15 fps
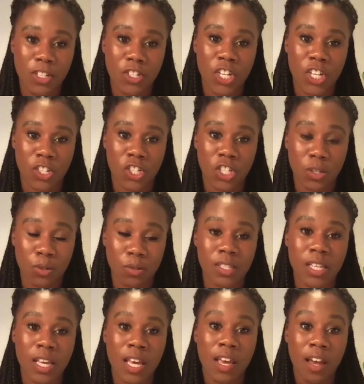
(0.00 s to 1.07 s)
change use
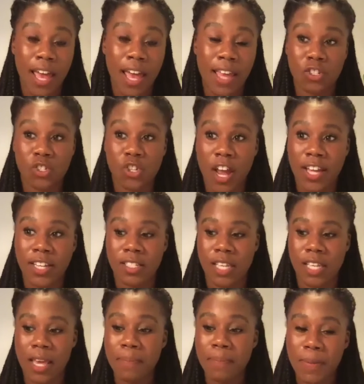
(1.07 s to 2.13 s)
and is trying to
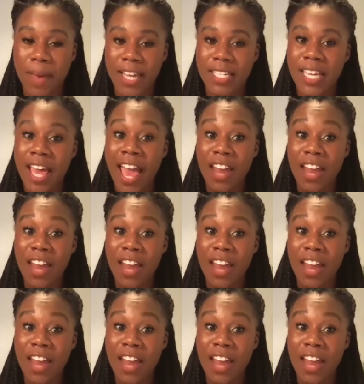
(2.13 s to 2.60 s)
implement,